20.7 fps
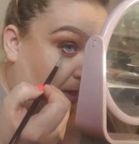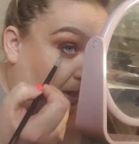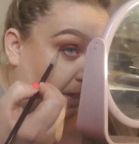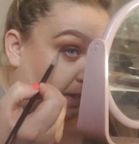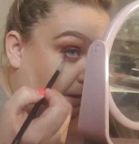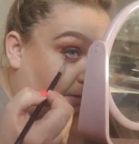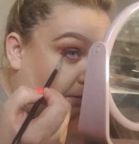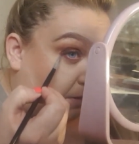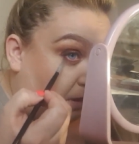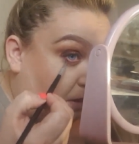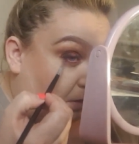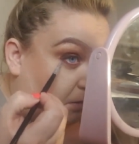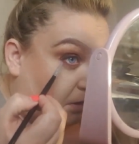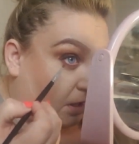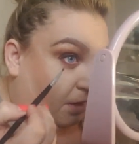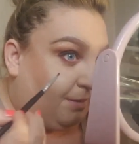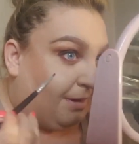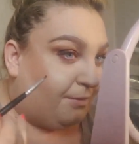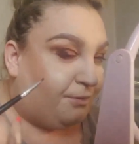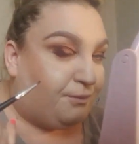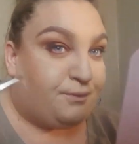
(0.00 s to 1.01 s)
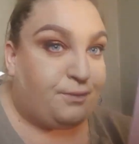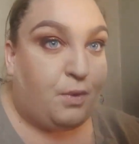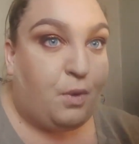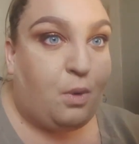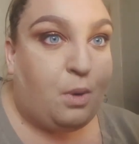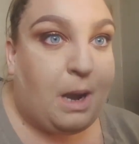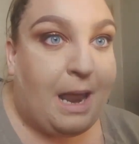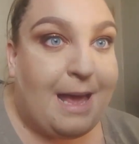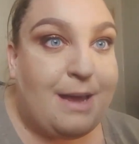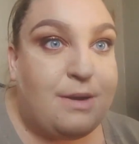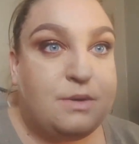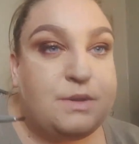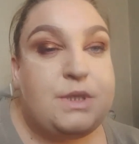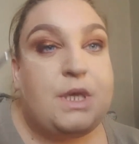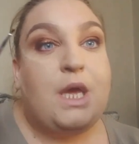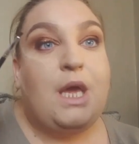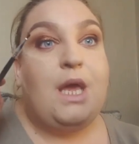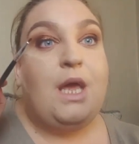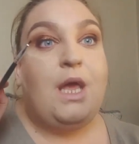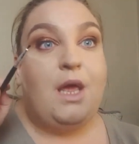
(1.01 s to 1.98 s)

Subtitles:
forget, if you do have fallout,